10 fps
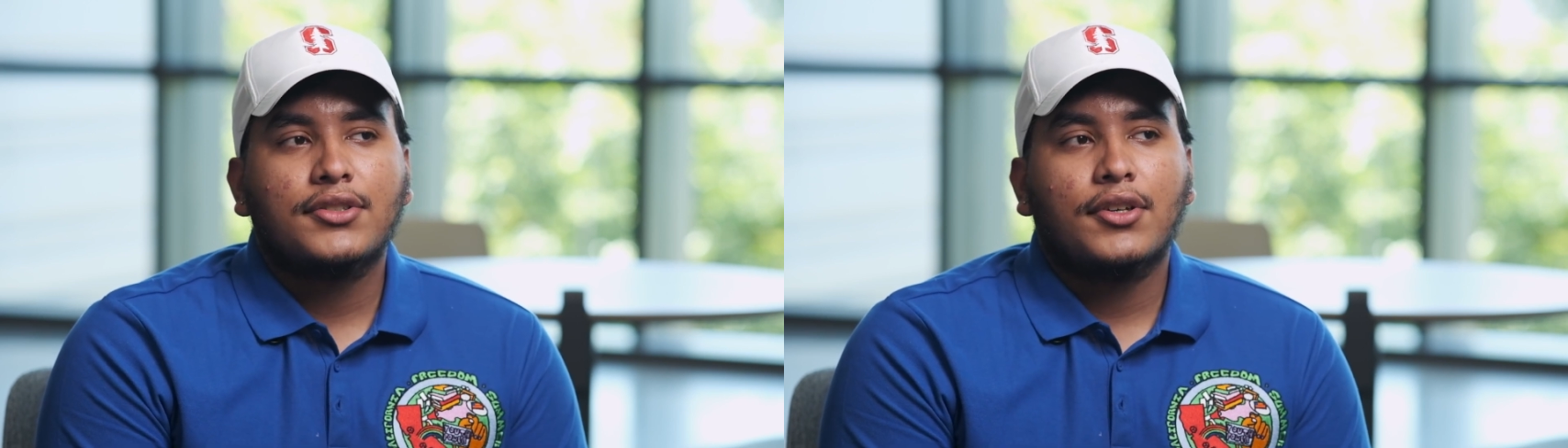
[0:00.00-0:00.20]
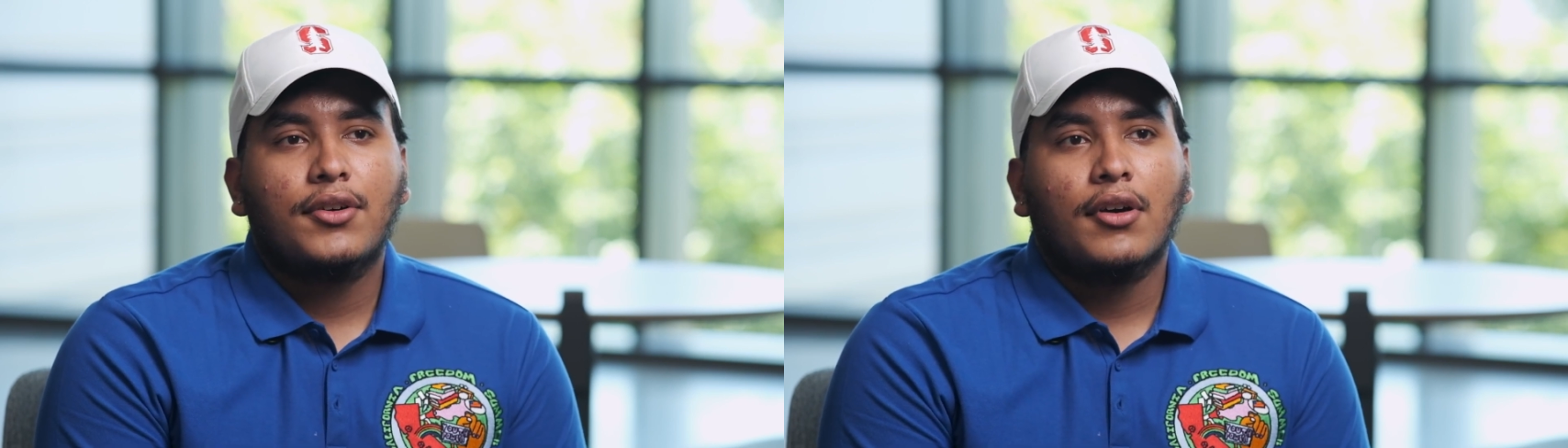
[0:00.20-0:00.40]

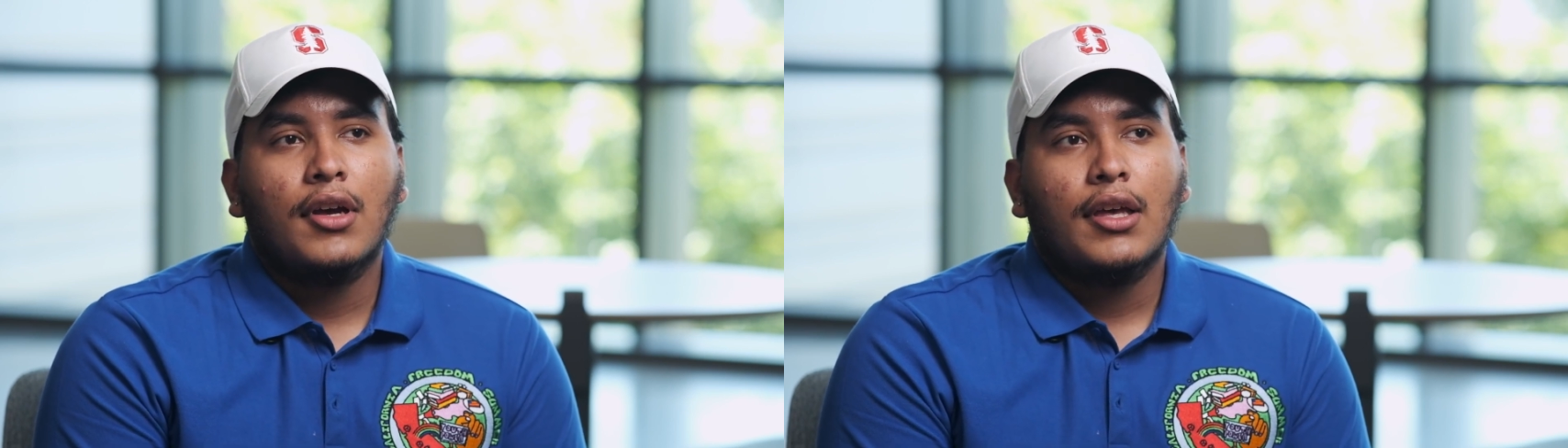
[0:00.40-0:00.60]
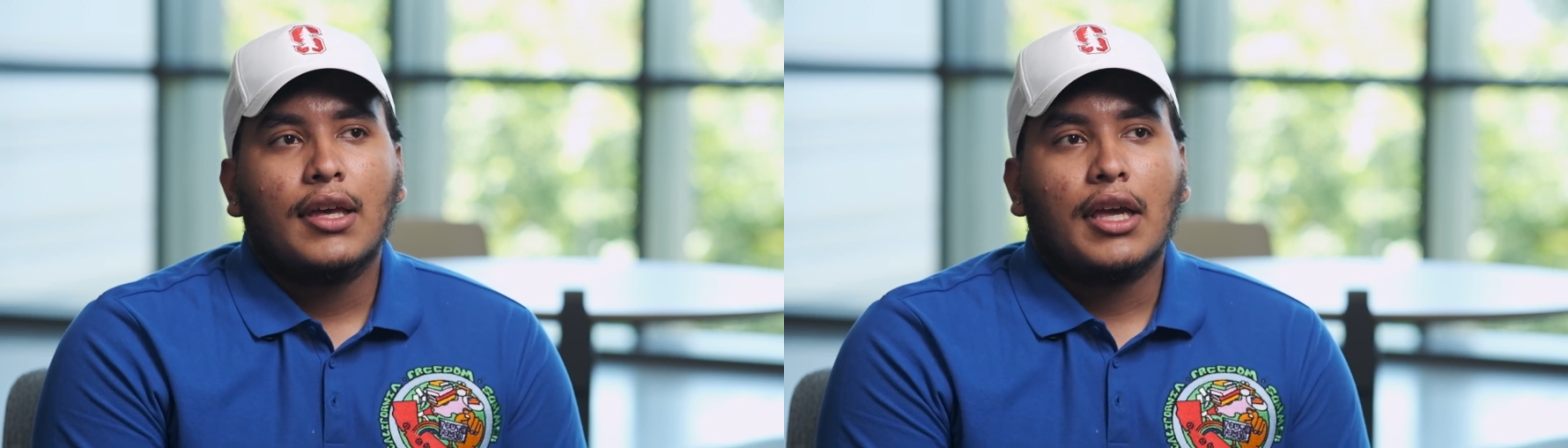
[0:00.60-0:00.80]
So
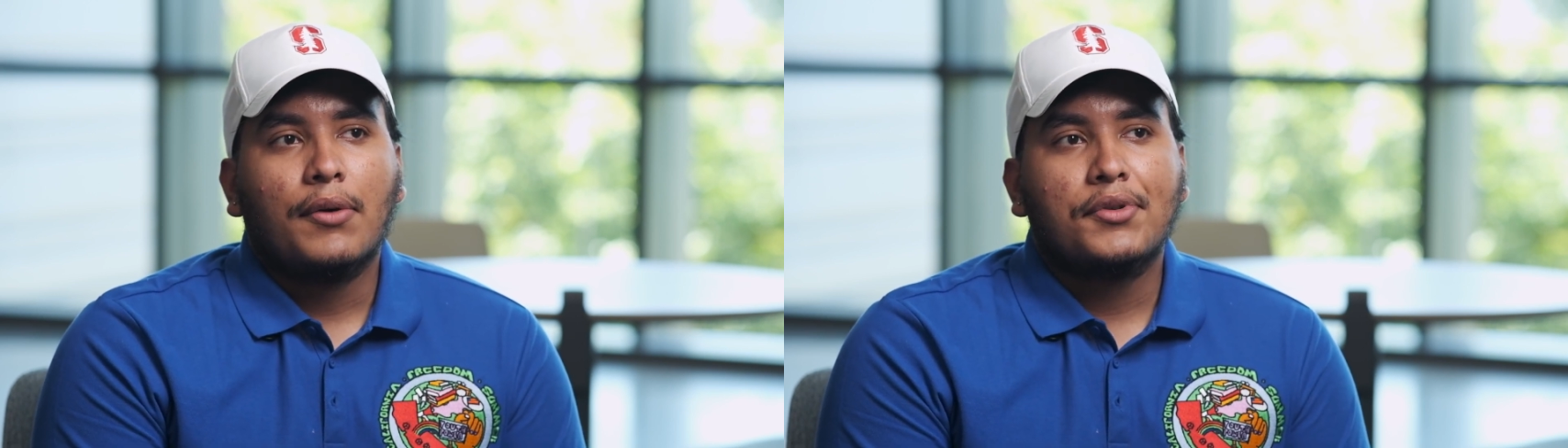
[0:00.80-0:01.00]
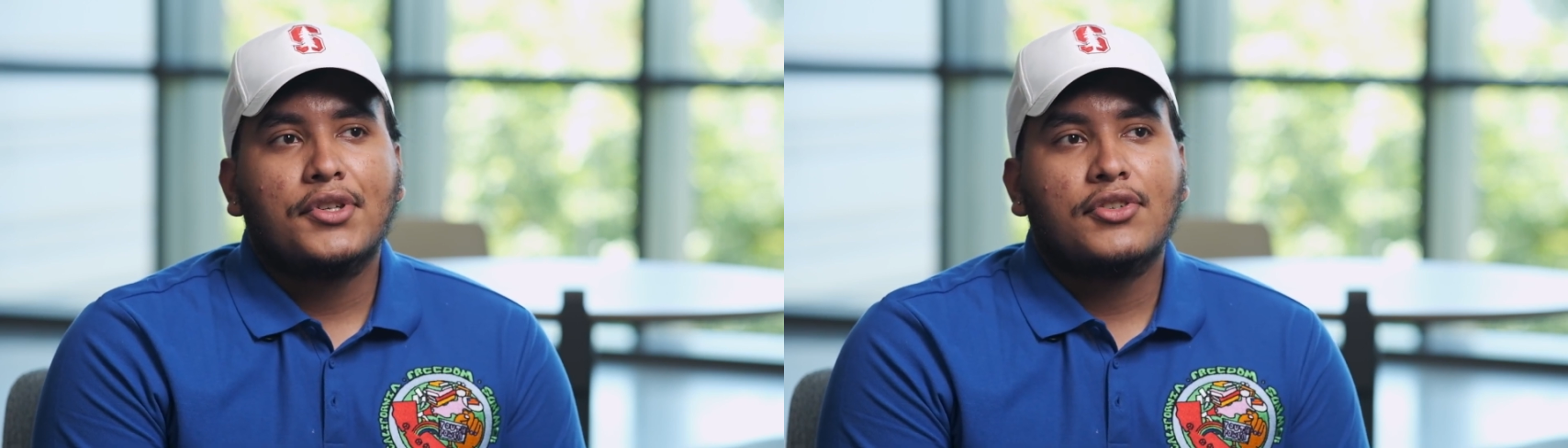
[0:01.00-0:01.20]
it
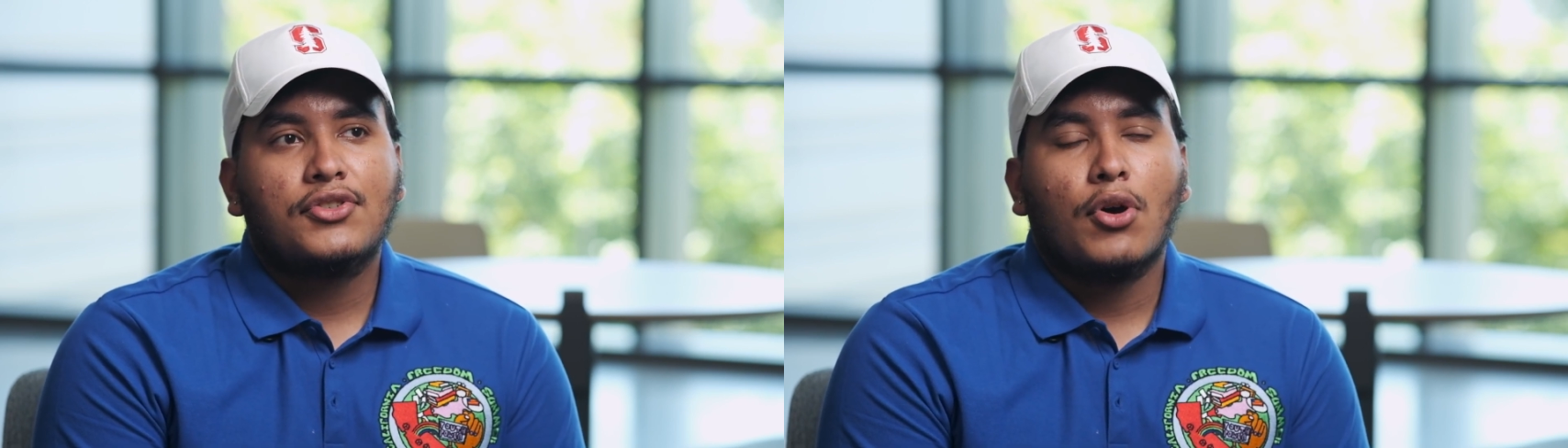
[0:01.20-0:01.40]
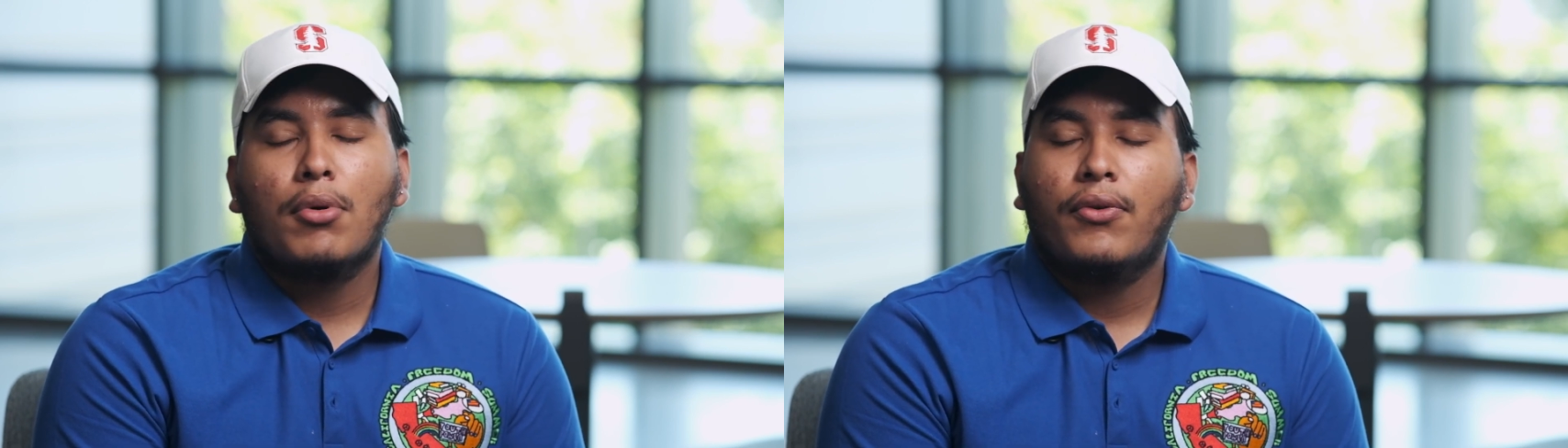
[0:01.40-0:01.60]
was
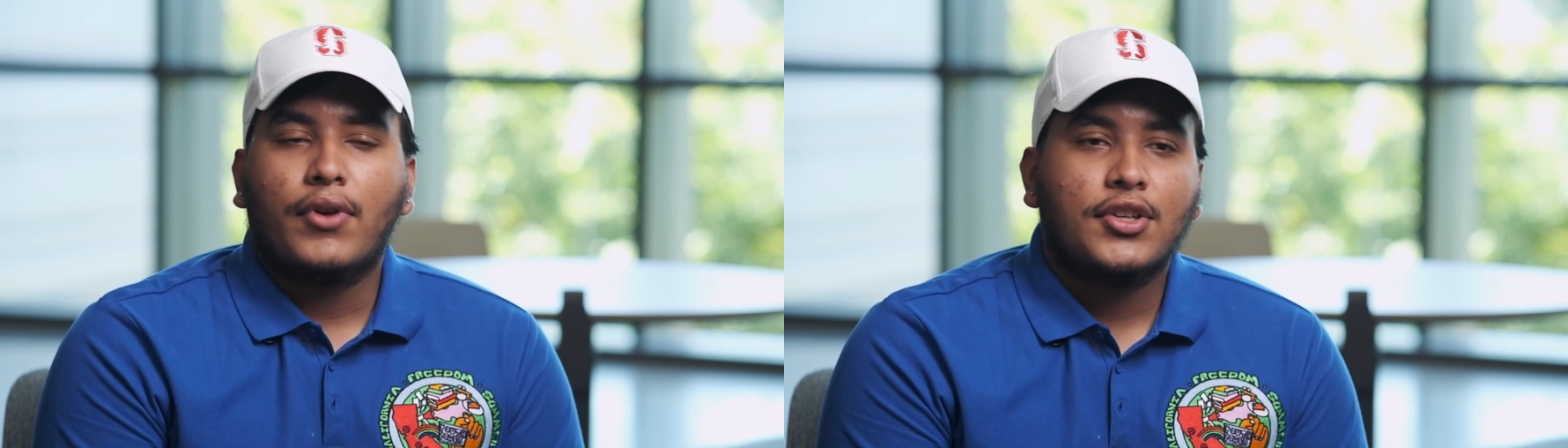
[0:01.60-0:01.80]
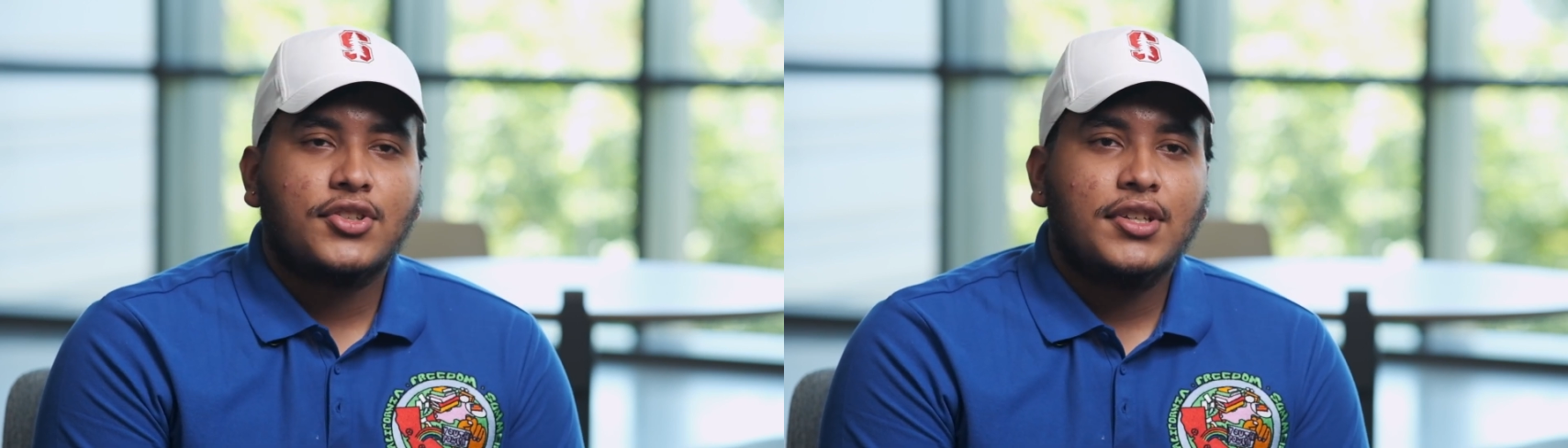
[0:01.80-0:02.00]
just so
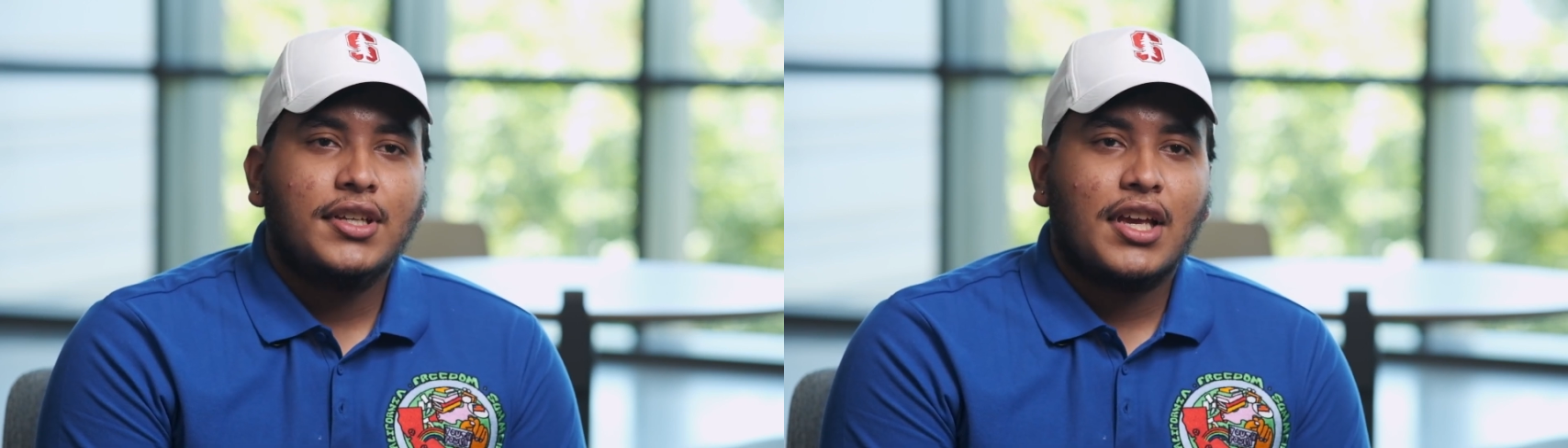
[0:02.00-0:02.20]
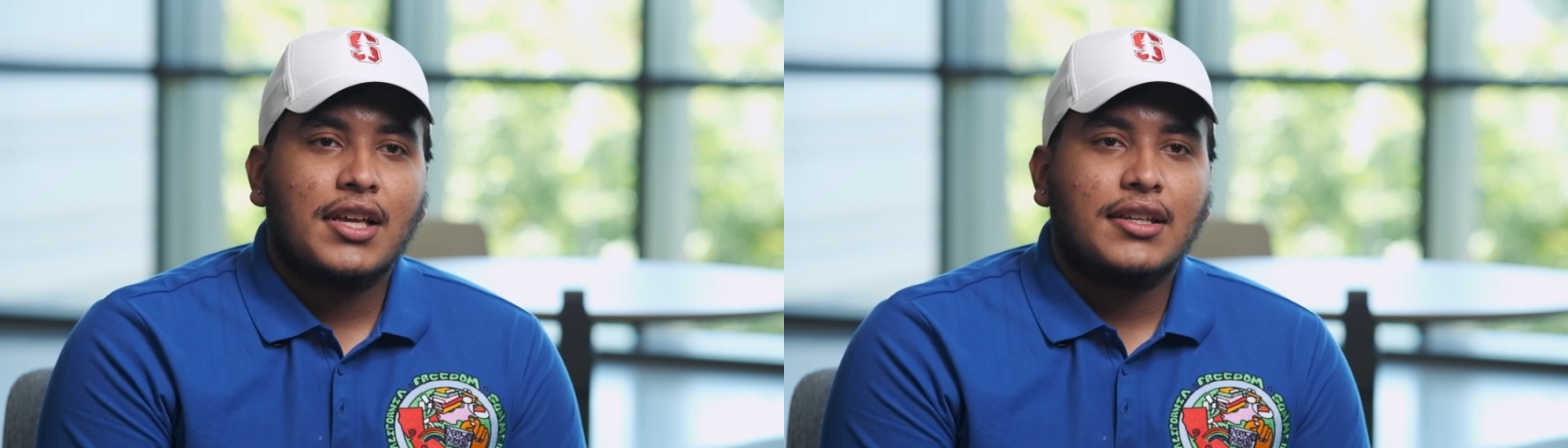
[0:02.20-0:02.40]

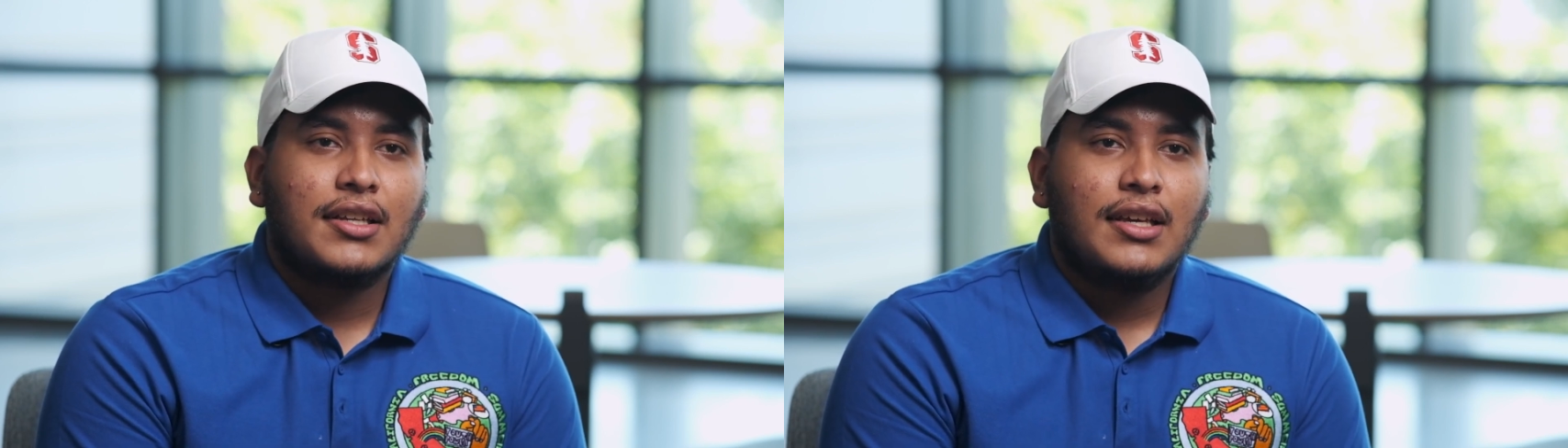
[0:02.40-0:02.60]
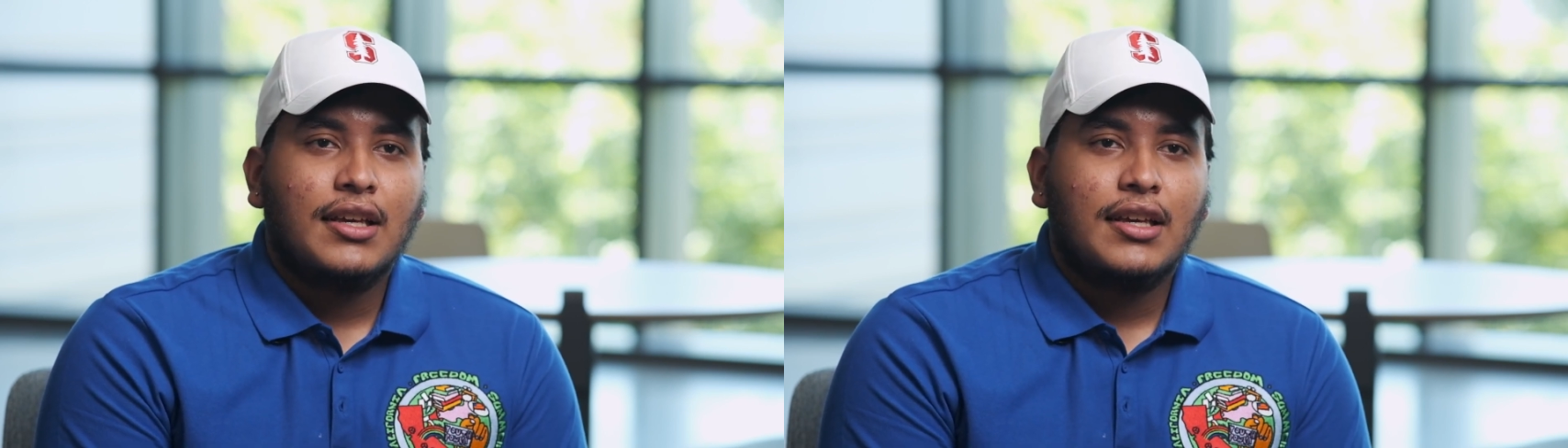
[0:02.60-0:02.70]
refreshing, and